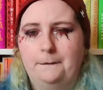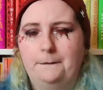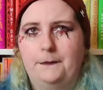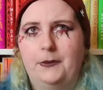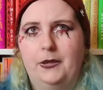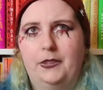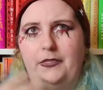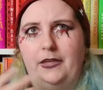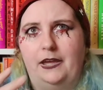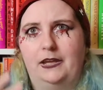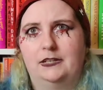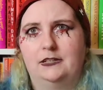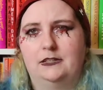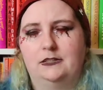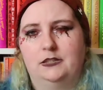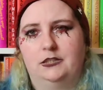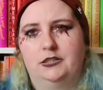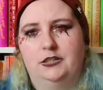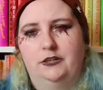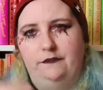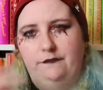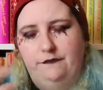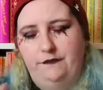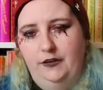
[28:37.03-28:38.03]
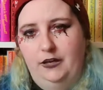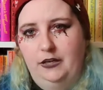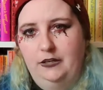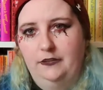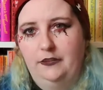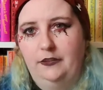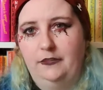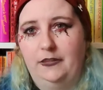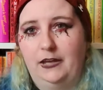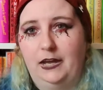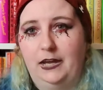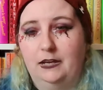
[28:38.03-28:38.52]
But then to
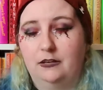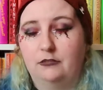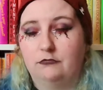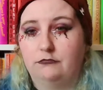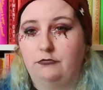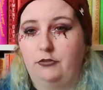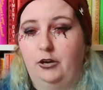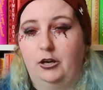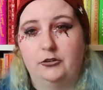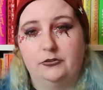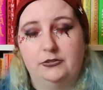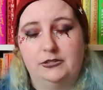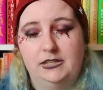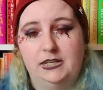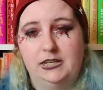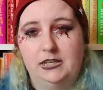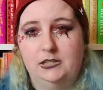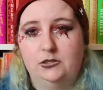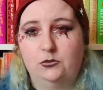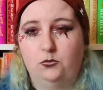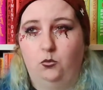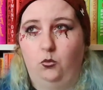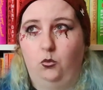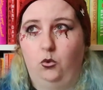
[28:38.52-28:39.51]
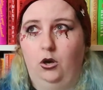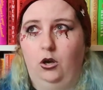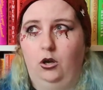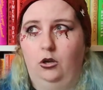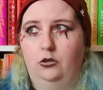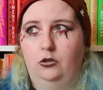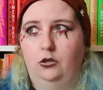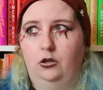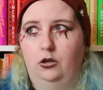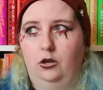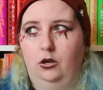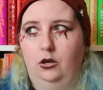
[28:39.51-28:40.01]
further that, Rosie is
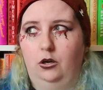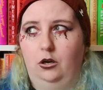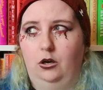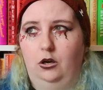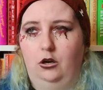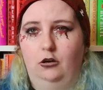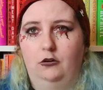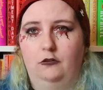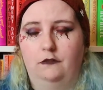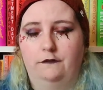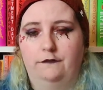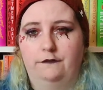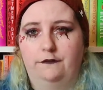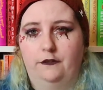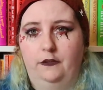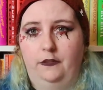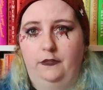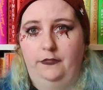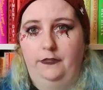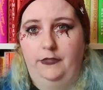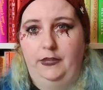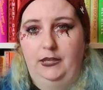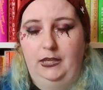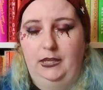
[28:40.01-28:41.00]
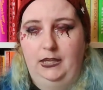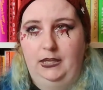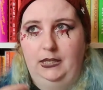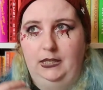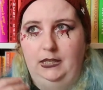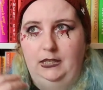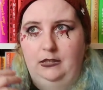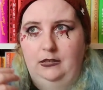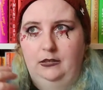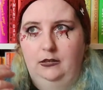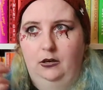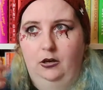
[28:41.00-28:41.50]
one of
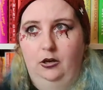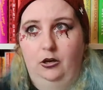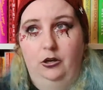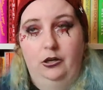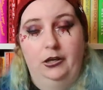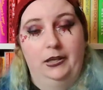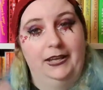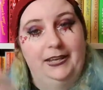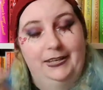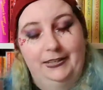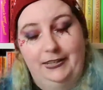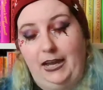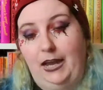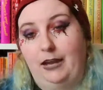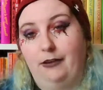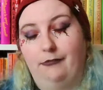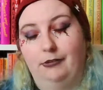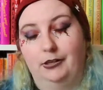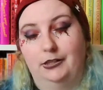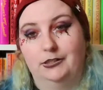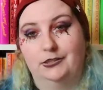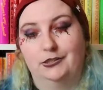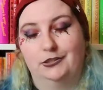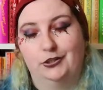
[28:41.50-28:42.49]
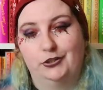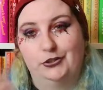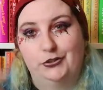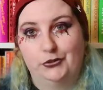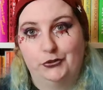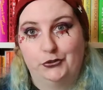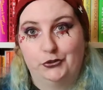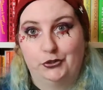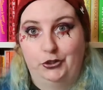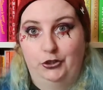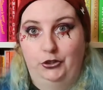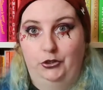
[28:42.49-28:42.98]
the earlier
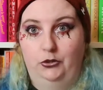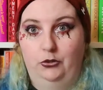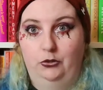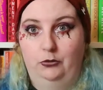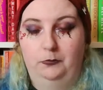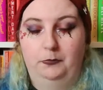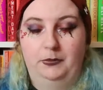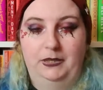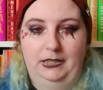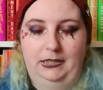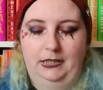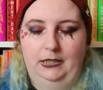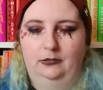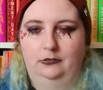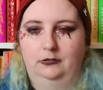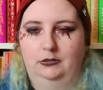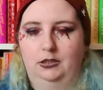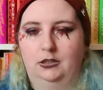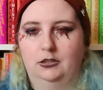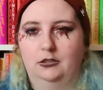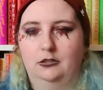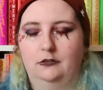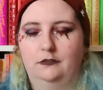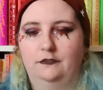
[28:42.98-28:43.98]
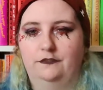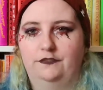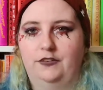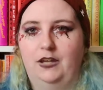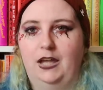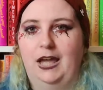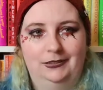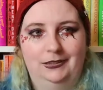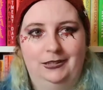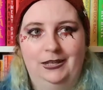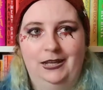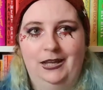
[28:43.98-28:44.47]
characters to be killed off.
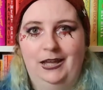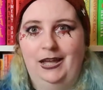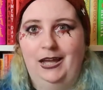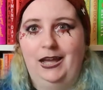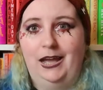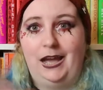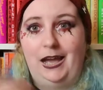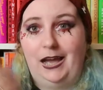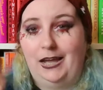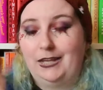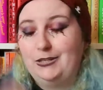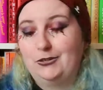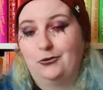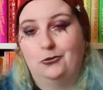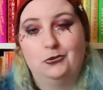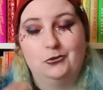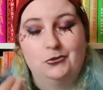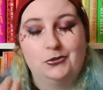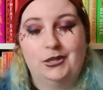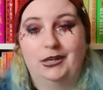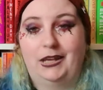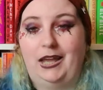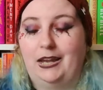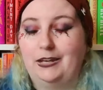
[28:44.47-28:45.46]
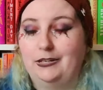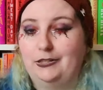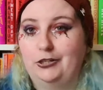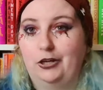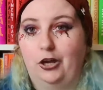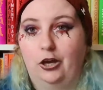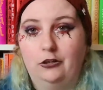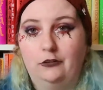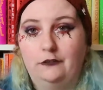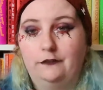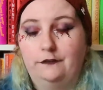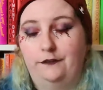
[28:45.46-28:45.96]
And you also get
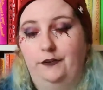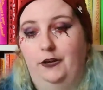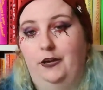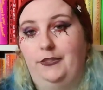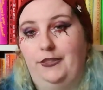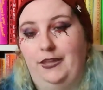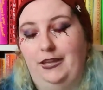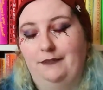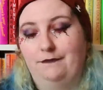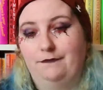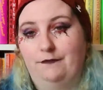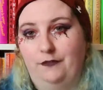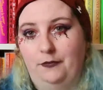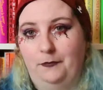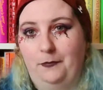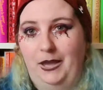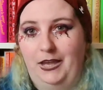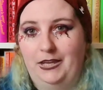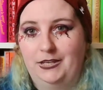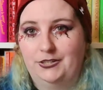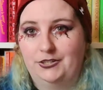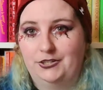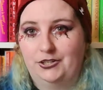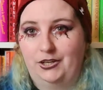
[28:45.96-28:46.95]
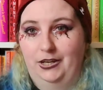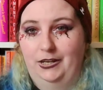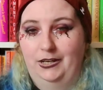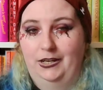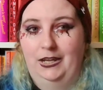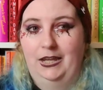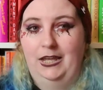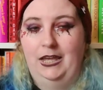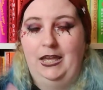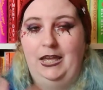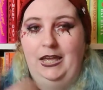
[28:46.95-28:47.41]
no further information